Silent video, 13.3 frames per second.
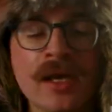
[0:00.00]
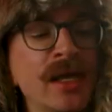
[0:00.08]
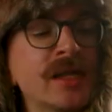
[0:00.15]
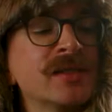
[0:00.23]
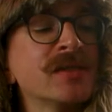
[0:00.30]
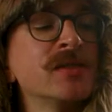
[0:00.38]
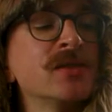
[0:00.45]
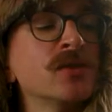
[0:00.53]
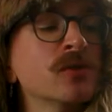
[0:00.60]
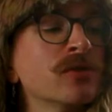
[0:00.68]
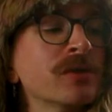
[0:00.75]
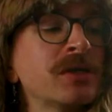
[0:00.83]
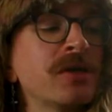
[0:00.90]
It's the
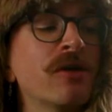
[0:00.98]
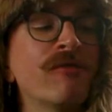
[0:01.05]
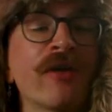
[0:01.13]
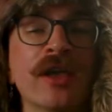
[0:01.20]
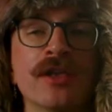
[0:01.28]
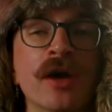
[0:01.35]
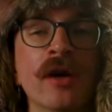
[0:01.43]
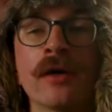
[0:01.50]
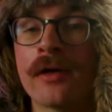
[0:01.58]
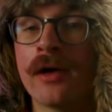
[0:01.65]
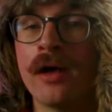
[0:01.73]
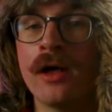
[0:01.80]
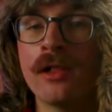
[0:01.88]
story of a young
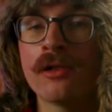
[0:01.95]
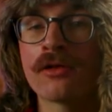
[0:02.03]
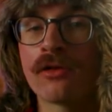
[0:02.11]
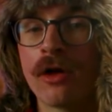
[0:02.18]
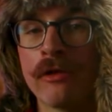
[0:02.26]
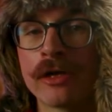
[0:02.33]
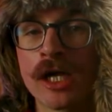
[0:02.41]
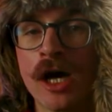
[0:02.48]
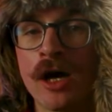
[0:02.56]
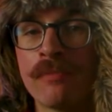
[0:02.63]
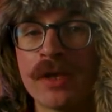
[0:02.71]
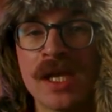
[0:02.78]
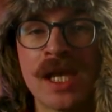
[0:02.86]
girl growing
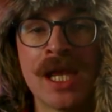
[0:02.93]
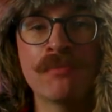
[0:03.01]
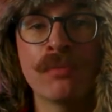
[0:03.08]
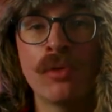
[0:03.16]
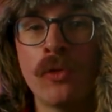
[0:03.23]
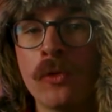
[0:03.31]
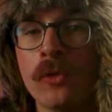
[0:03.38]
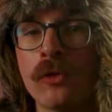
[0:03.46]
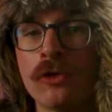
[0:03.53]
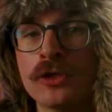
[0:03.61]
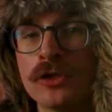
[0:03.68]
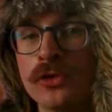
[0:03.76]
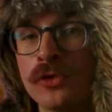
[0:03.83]
up in a
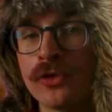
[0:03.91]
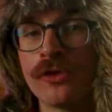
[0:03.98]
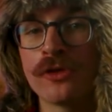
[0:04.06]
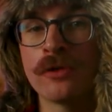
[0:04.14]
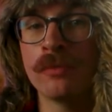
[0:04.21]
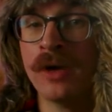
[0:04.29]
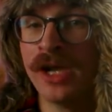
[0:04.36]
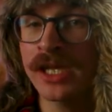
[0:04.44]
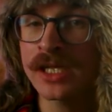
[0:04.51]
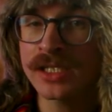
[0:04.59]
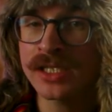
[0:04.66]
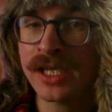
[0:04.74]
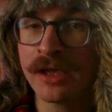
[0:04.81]
poor northern
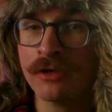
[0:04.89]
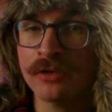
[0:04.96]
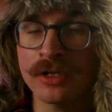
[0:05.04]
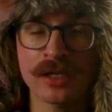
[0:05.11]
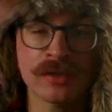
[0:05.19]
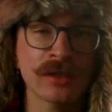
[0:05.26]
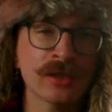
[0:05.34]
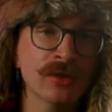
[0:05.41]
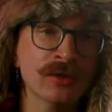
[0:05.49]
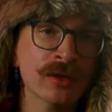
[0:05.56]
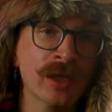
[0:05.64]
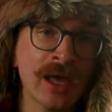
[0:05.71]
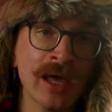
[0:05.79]
mining town in
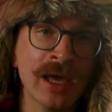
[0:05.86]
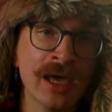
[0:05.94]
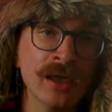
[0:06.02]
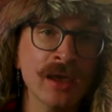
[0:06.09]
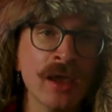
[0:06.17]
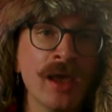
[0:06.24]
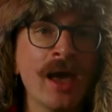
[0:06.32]
the UK.